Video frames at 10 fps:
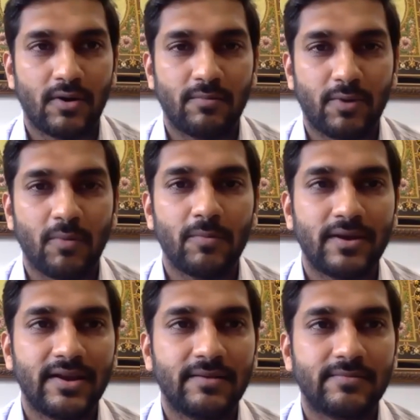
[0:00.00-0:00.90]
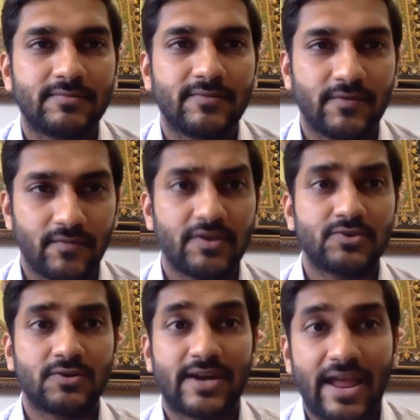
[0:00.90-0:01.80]
probably, we
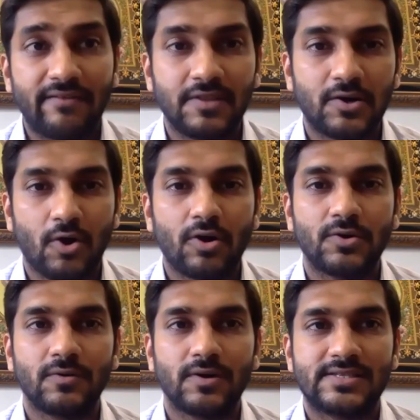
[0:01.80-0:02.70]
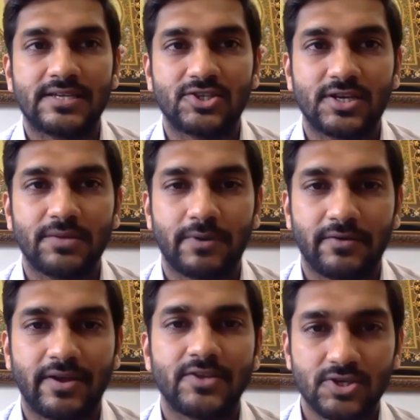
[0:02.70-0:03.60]
should drive the talk towards injury
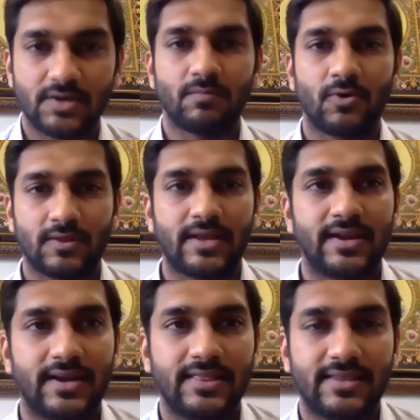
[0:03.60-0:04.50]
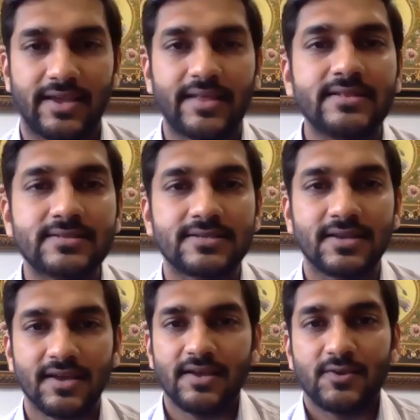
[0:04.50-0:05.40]
prevention more than anything else.
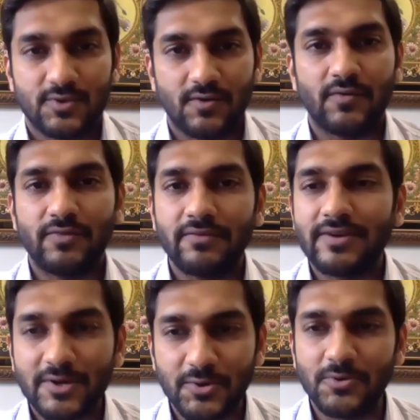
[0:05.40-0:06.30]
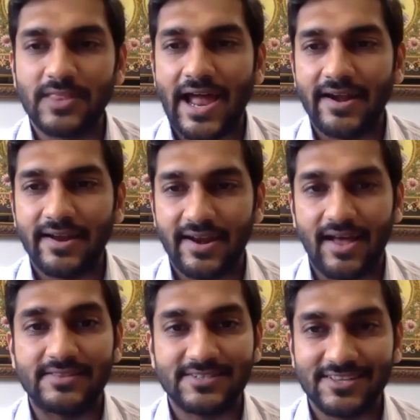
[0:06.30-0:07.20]
So we will do that and
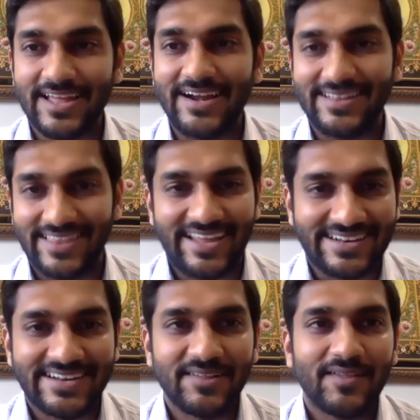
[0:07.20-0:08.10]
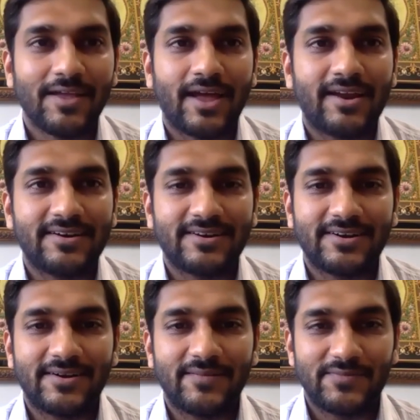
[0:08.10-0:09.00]
answer that then. And
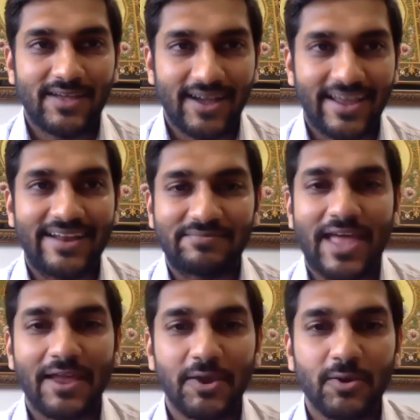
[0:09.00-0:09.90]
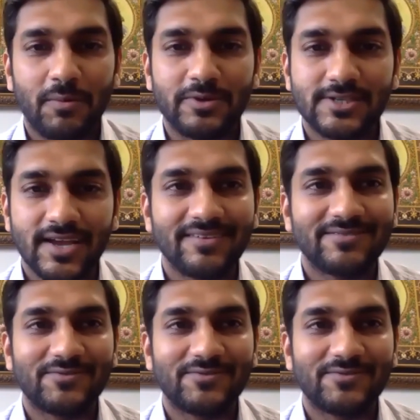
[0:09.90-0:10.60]
again, thank you, Abhishek,